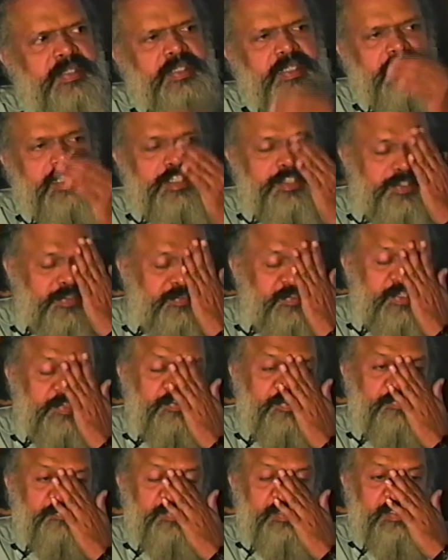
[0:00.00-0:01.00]
Instead of
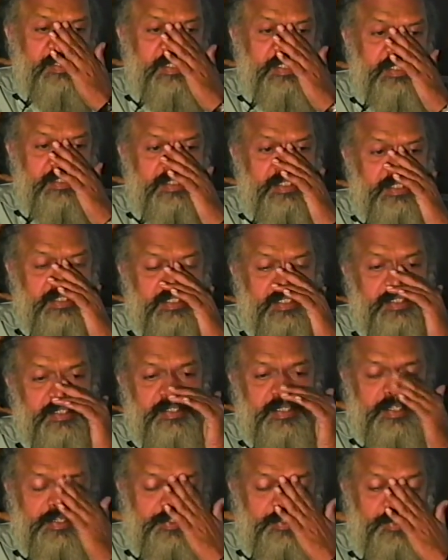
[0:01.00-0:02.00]
living with nature, they are
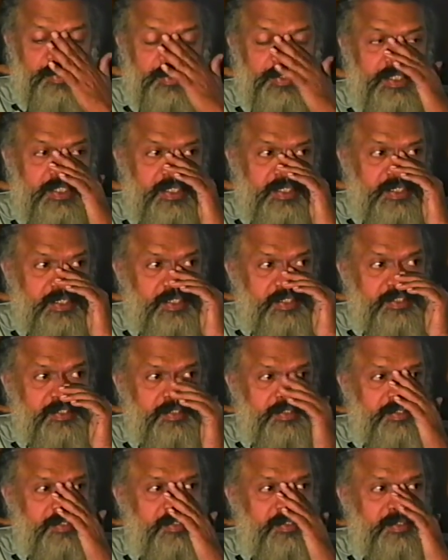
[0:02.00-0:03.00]
trying to conquer
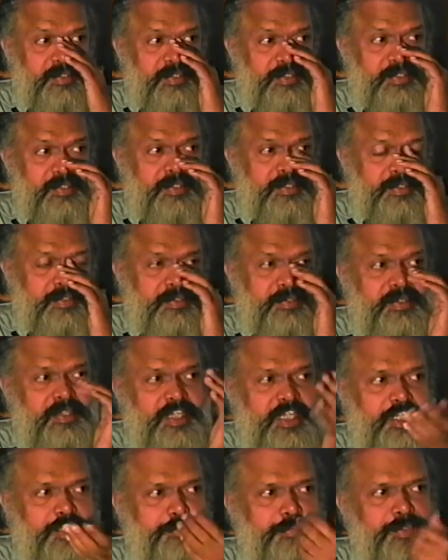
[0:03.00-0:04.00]
nature and
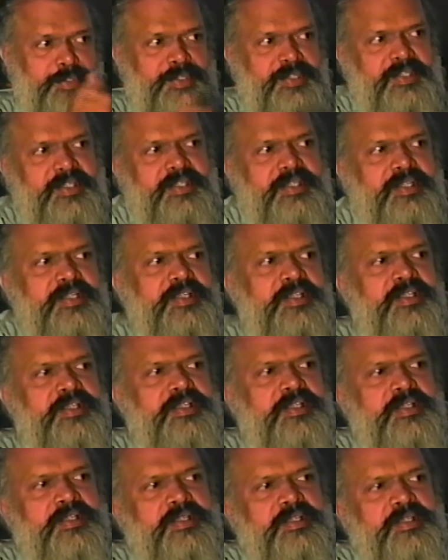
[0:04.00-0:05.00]
exploit
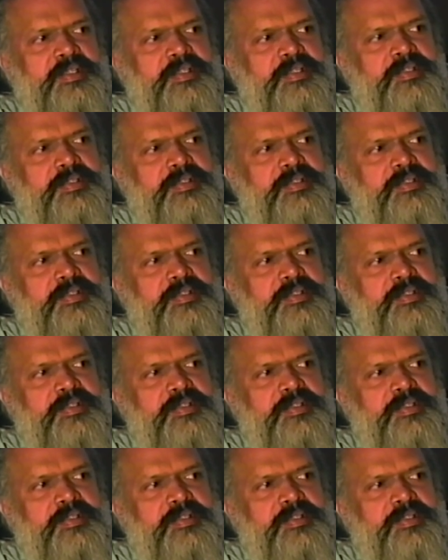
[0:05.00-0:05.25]
it.